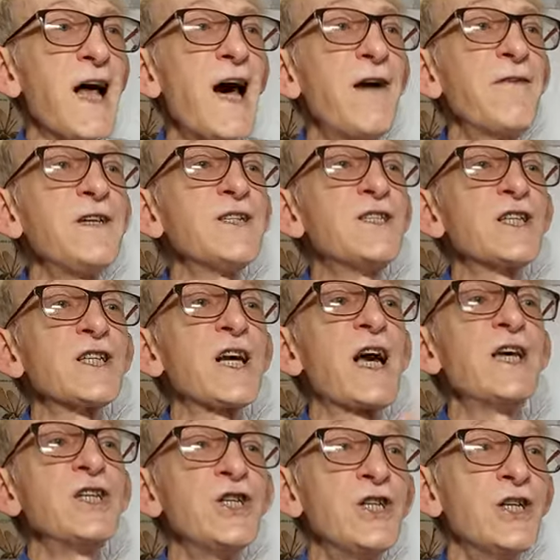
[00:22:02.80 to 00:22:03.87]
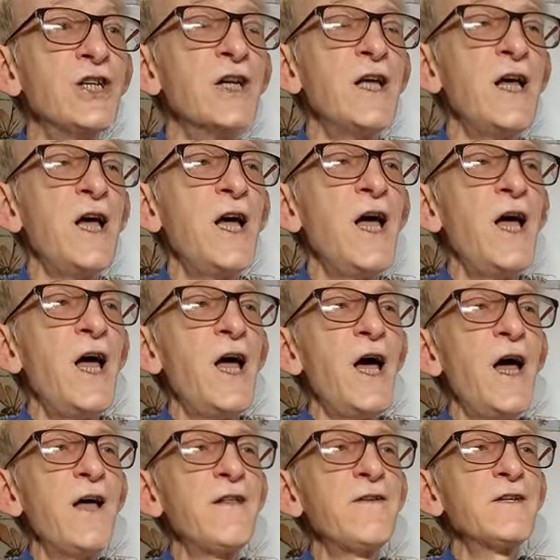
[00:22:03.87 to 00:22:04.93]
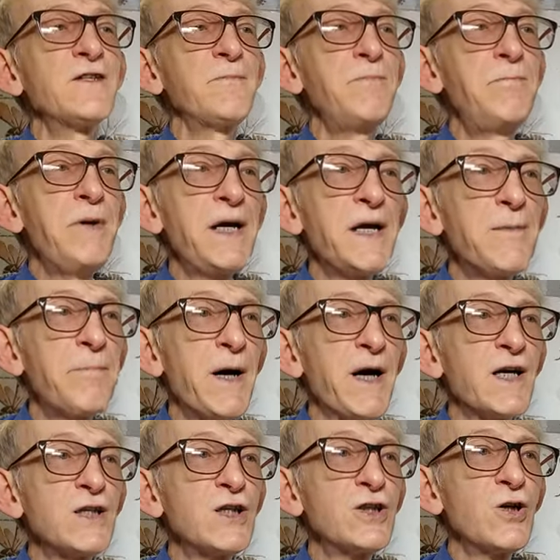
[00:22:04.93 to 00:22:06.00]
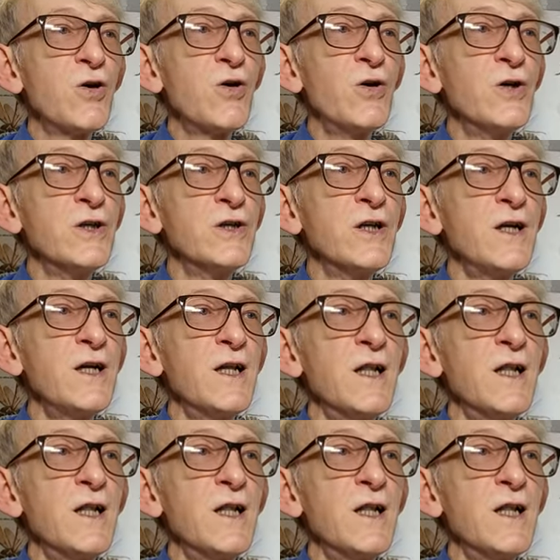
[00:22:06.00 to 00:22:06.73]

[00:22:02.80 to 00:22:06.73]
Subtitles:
larvae is just hatching. And this big parasitoid